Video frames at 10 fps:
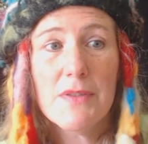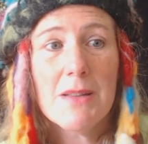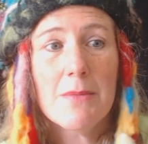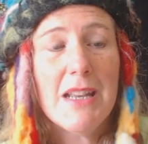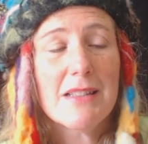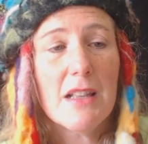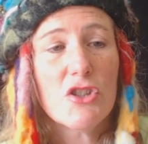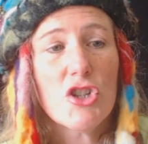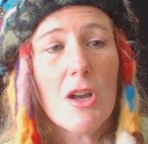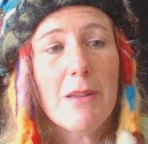If somebody is
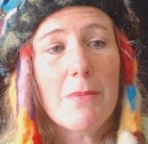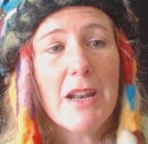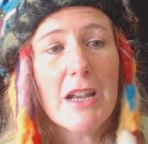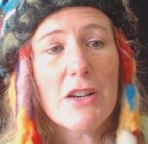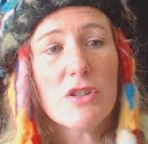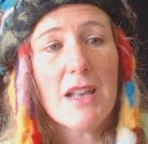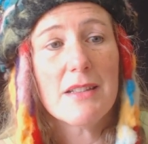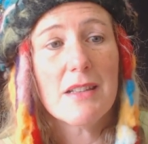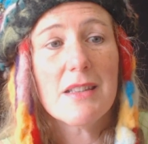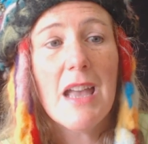chubby but
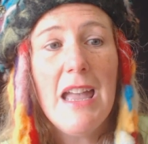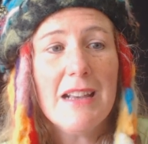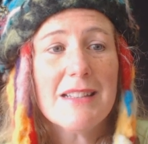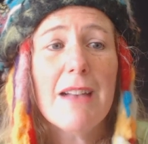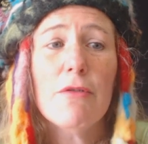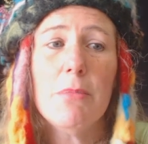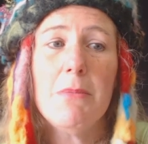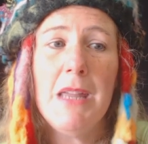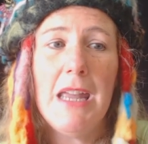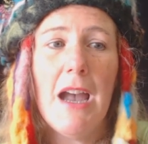exercises, because that would
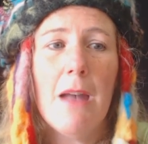be me.